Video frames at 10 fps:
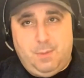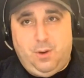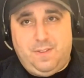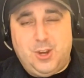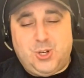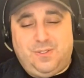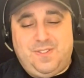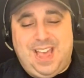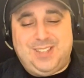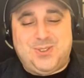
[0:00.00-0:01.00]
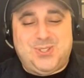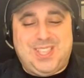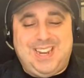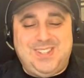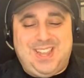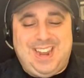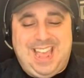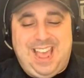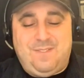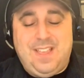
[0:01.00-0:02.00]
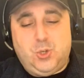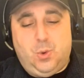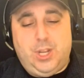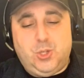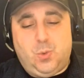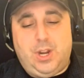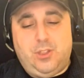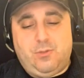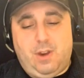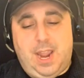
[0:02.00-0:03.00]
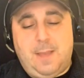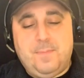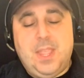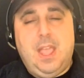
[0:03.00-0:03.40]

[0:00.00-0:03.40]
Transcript: motivational factors that he's going to have in twenty twenty-three.